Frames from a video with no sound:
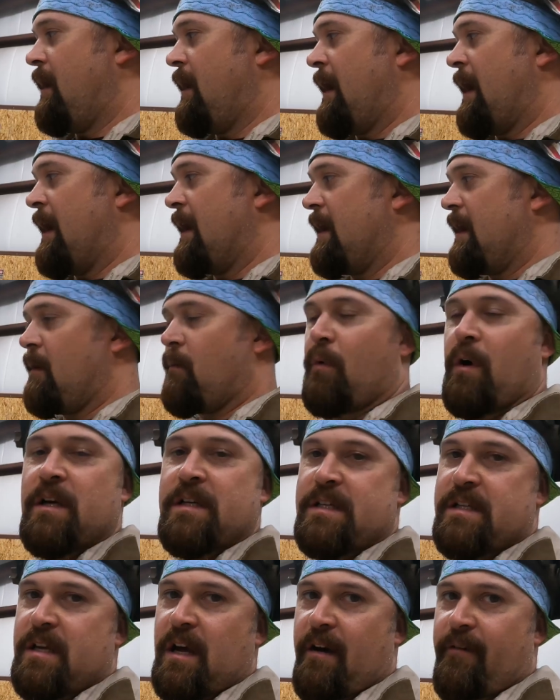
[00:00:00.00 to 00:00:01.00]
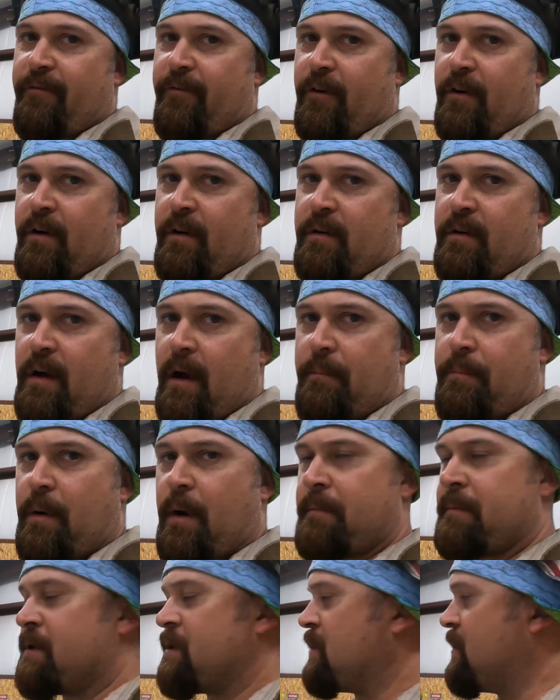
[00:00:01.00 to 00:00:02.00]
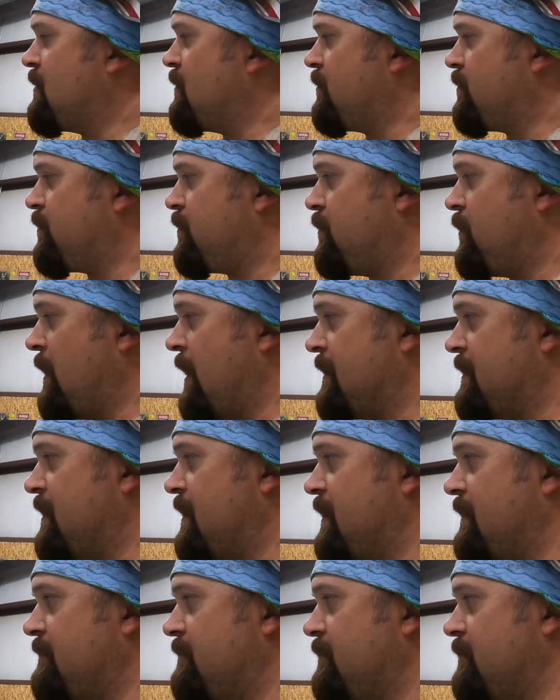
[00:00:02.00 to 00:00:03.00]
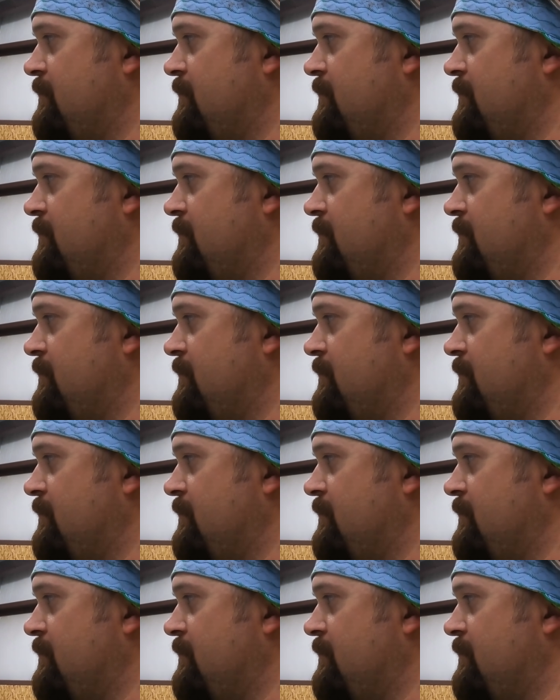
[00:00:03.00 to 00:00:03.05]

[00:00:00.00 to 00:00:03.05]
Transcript: And it was tougher. I probably should have welded it.